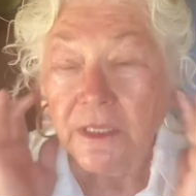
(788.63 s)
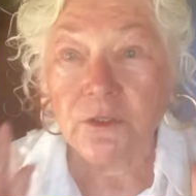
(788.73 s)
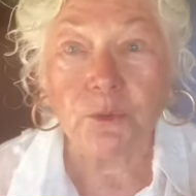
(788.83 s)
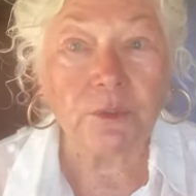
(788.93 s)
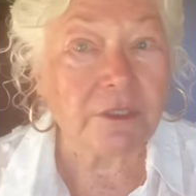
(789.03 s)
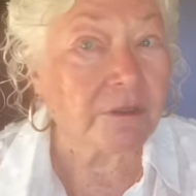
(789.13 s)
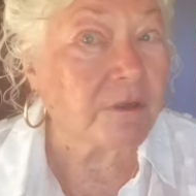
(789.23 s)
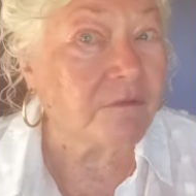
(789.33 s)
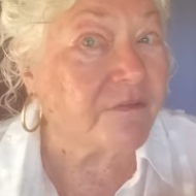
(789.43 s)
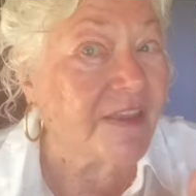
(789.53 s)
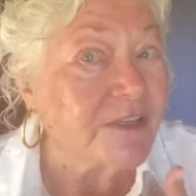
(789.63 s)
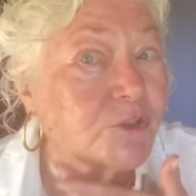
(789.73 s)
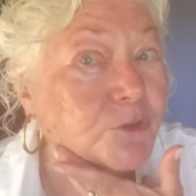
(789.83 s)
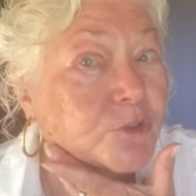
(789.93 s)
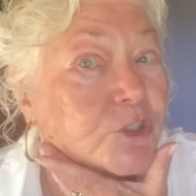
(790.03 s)
your
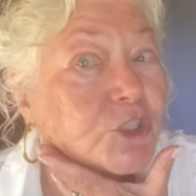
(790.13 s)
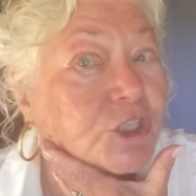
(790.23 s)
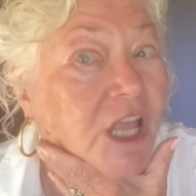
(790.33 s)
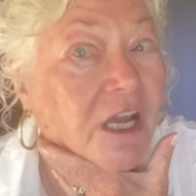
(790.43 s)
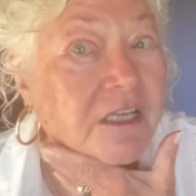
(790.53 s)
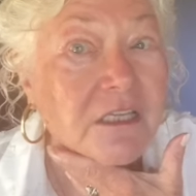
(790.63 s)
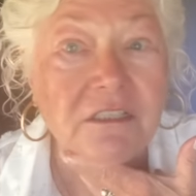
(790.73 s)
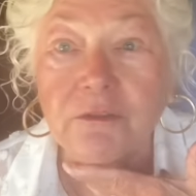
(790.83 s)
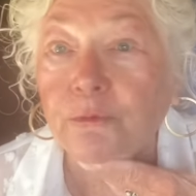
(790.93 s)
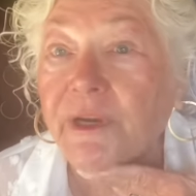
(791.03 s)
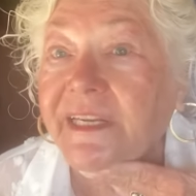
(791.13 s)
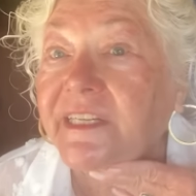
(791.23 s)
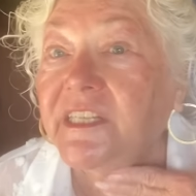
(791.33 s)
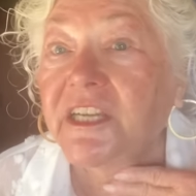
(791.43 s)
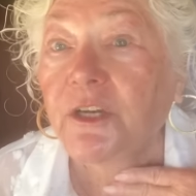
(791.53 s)
facial slug
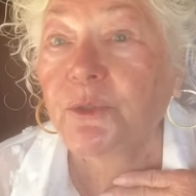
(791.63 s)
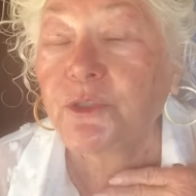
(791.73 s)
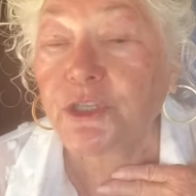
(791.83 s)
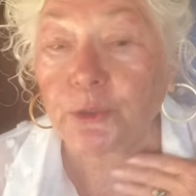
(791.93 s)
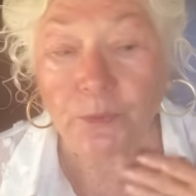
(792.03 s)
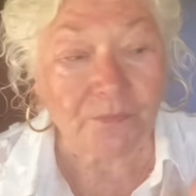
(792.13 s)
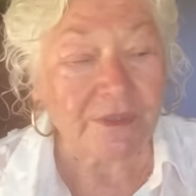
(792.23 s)
ready to go too.